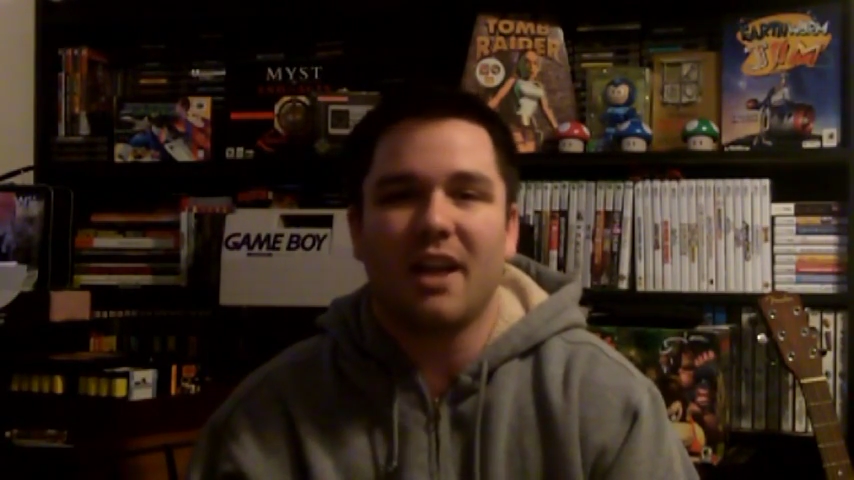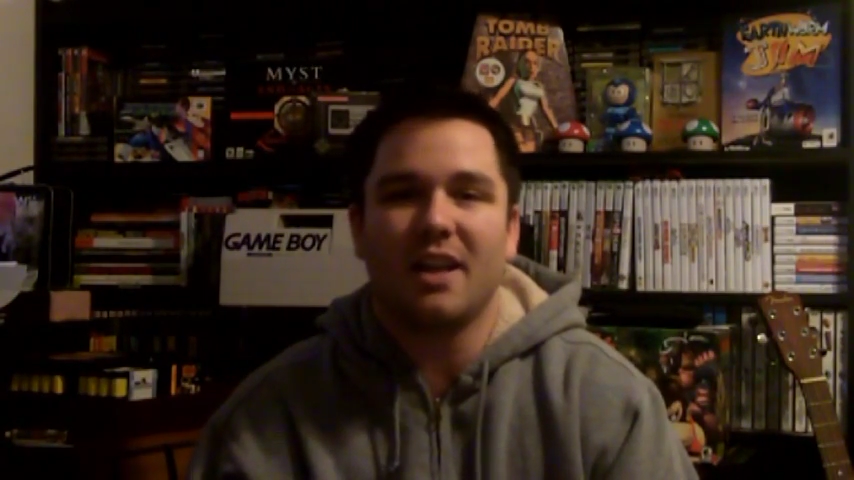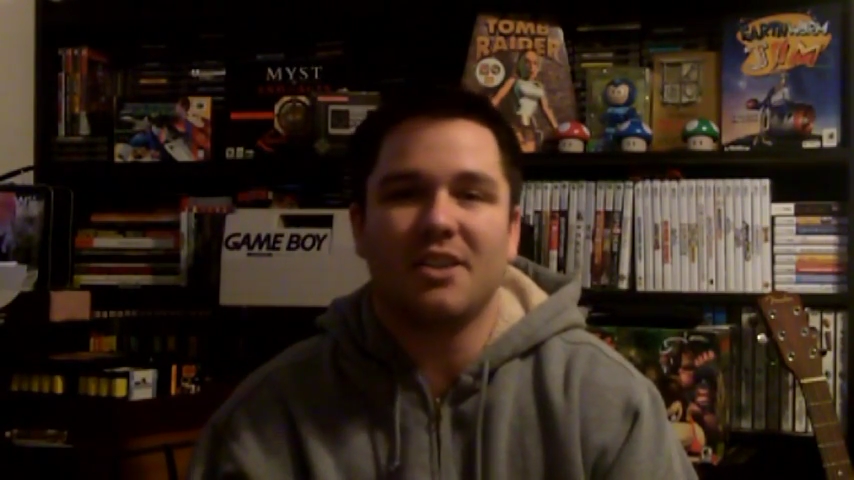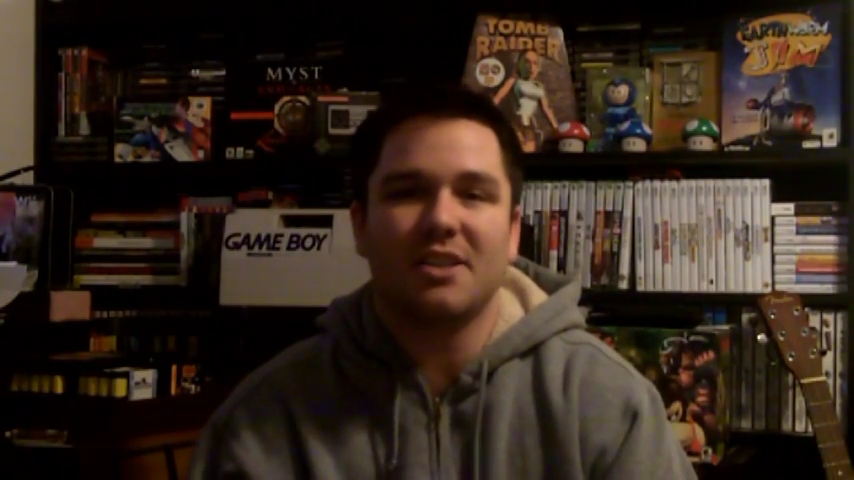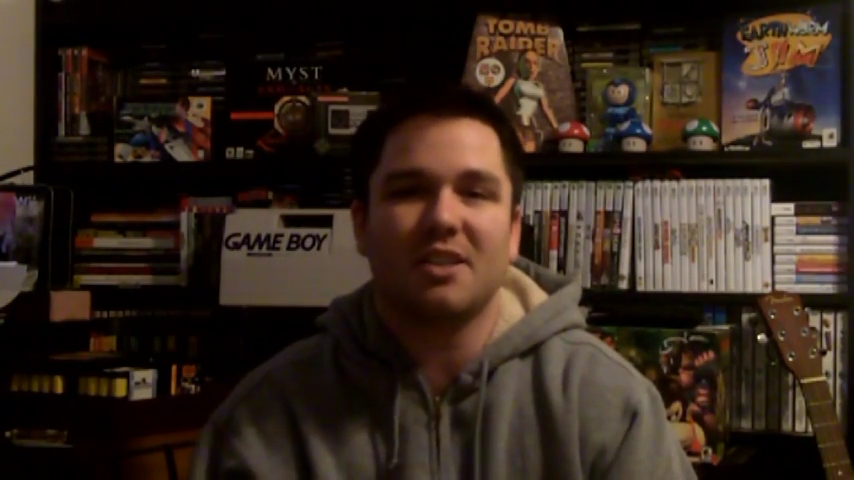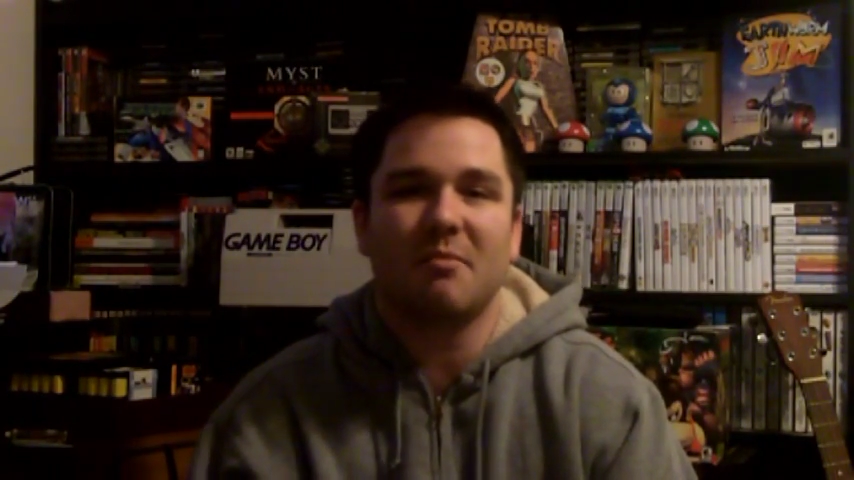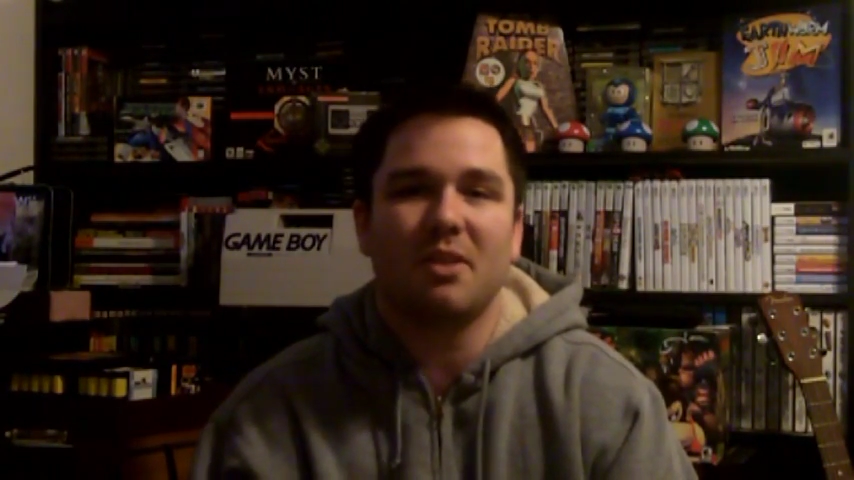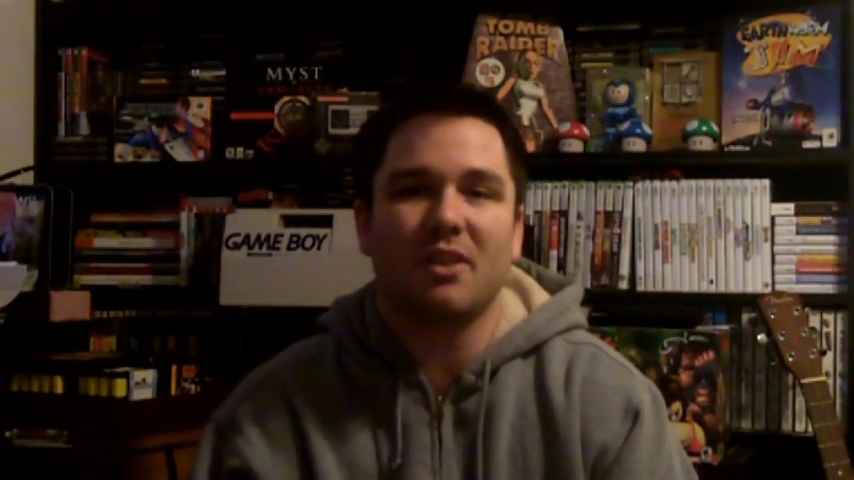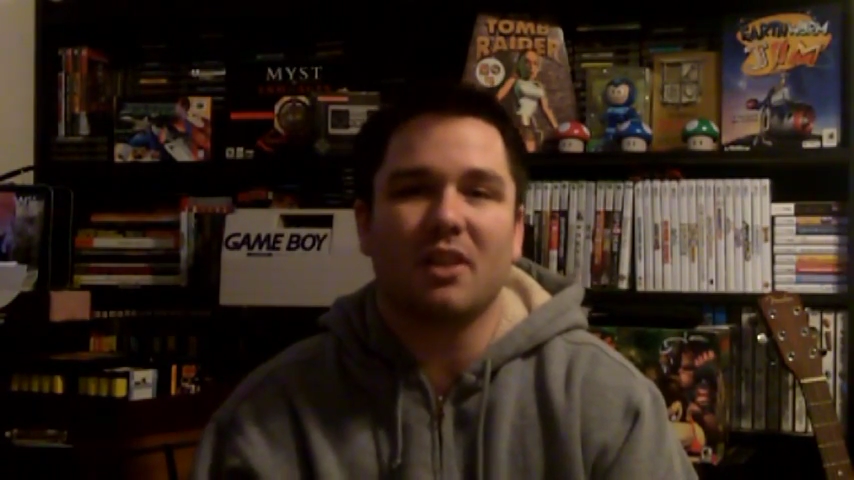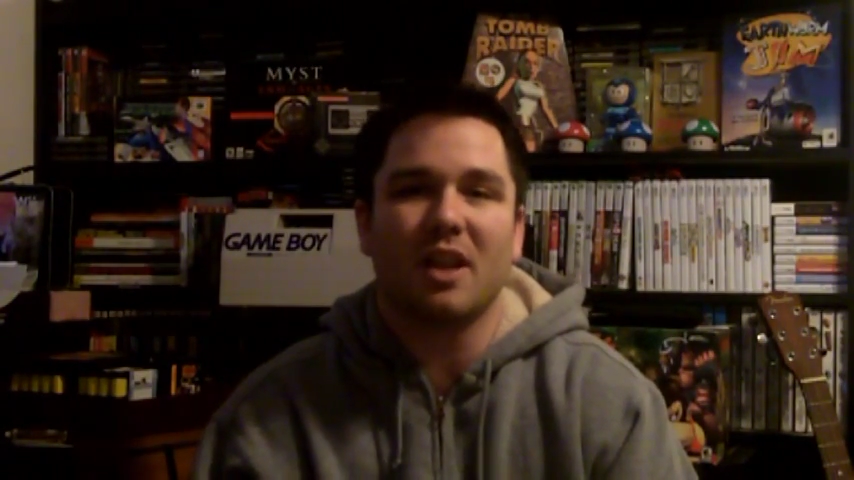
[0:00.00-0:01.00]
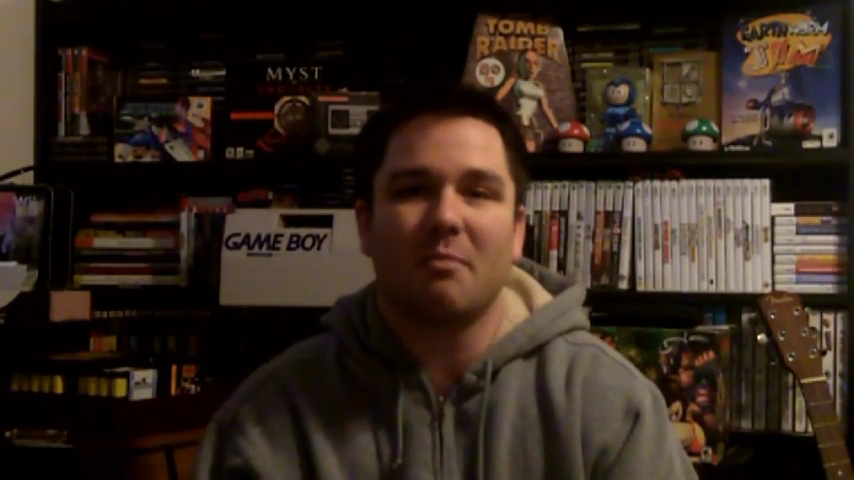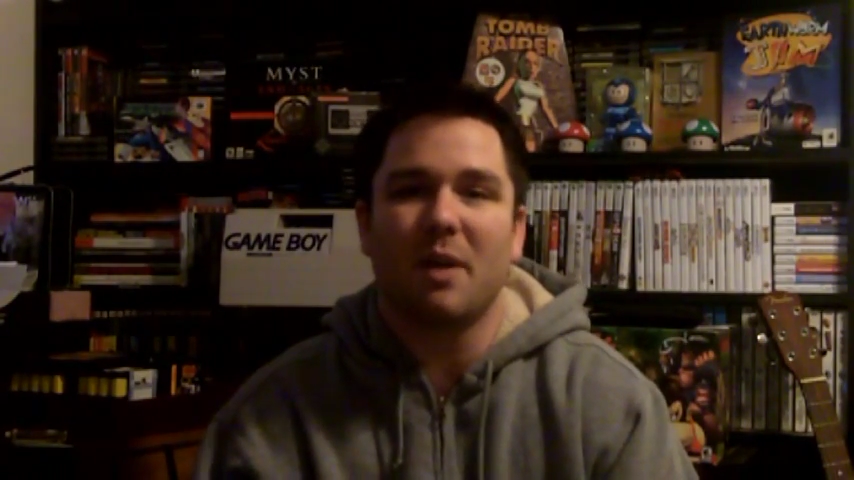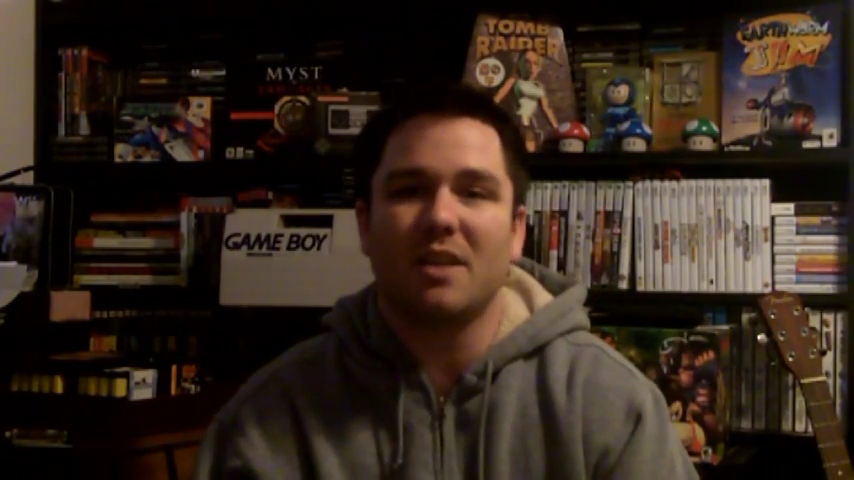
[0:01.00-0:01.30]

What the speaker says: and he just sent me the link.